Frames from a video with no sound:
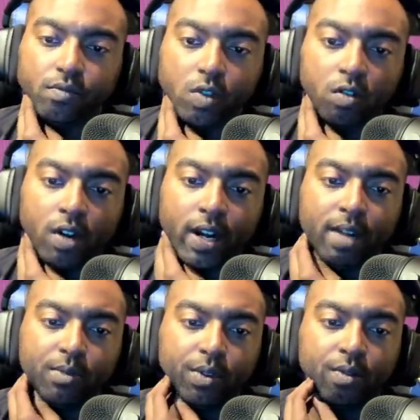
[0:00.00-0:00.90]

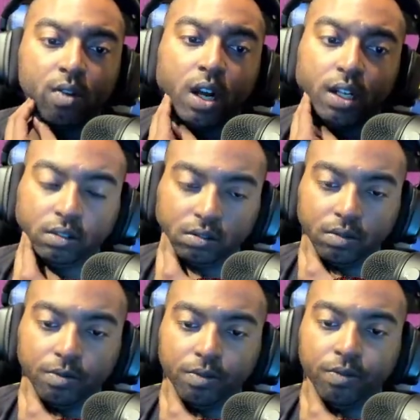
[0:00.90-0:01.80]
Admiral Thrawn.
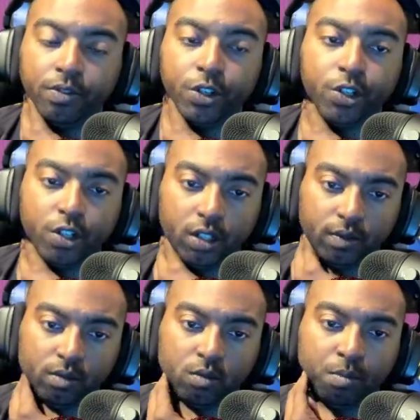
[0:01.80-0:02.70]
For sure.
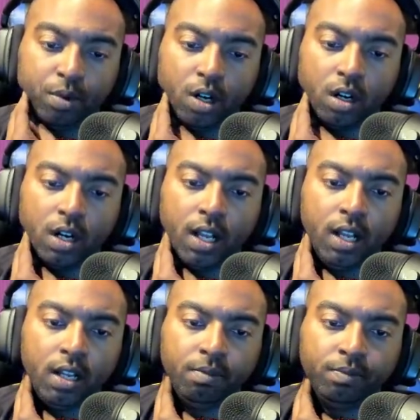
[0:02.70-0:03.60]
We'll put our